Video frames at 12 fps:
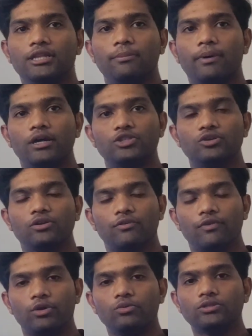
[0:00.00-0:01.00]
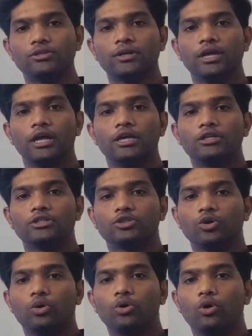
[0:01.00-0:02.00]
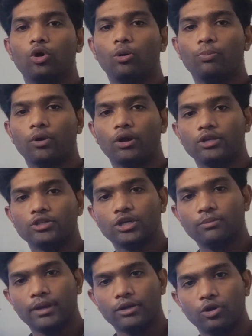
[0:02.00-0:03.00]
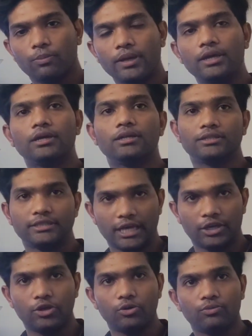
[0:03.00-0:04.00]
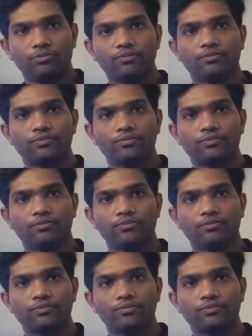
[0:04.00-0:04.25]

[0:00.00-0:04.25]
and the marginal revenues. So hope you understand my topic. Thank you.